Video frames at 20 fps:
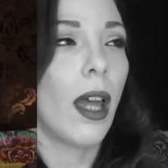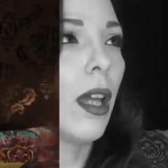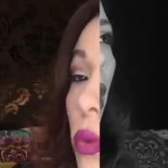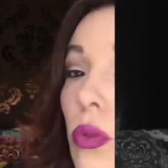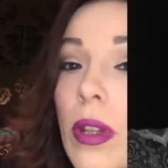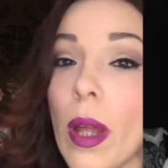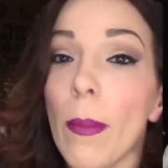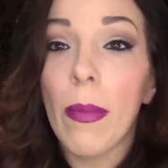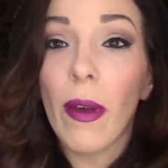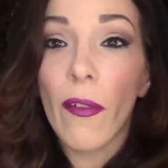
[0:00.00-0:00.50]

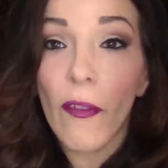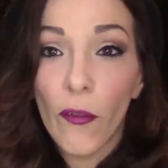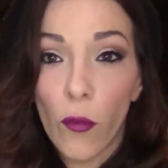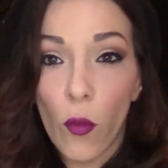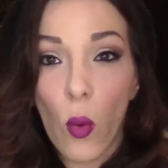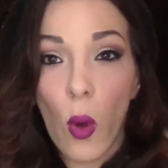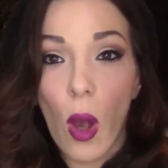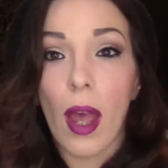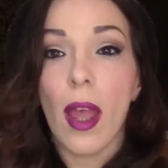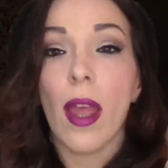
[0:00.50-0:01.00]
Rule number
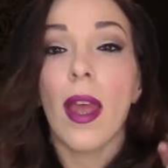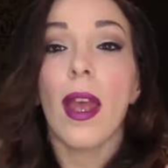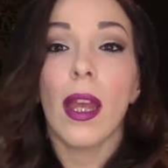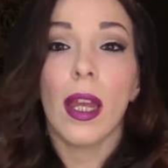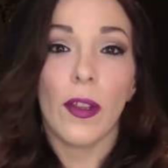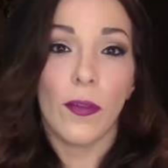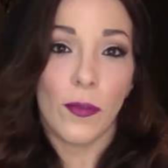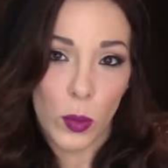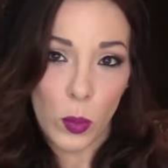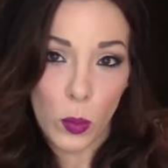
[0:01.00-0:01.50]
4,
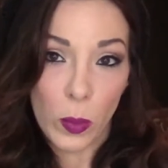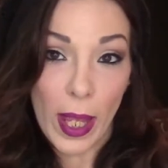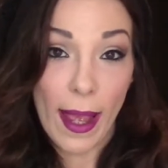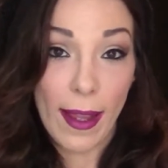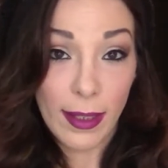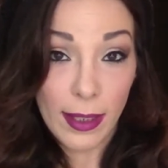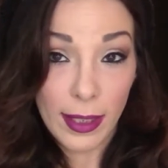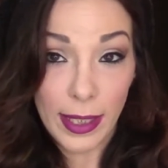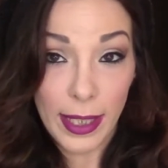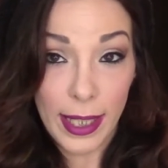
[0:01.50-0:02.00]
if you
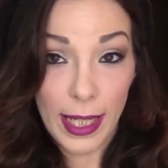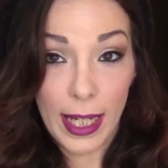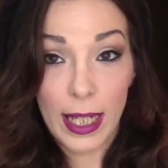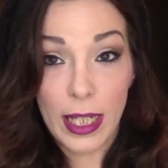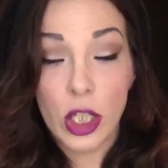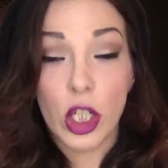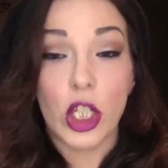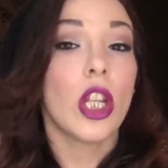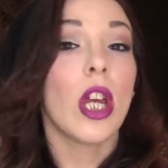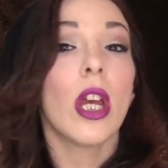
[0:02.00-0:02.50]
get
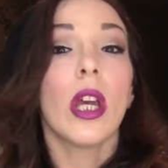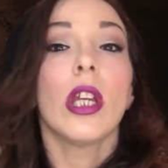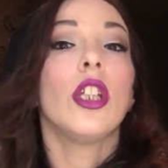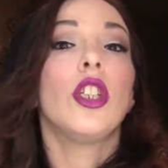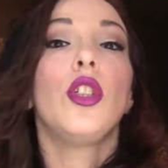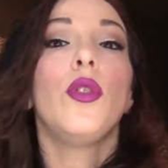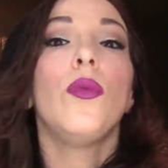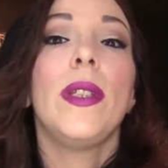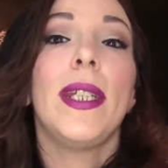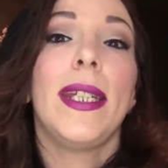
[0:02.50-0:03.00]
engaged,
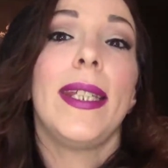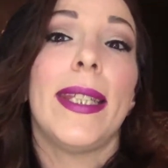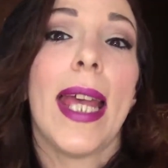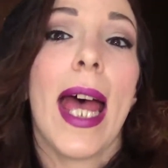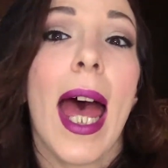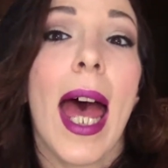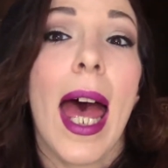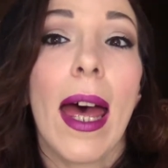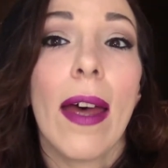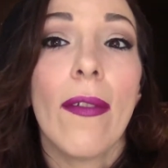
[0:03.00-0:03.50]
you need to
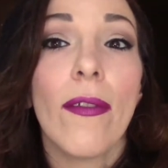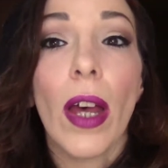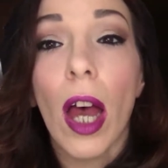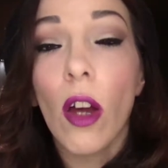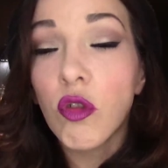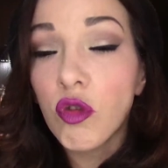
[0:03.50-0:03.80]
have a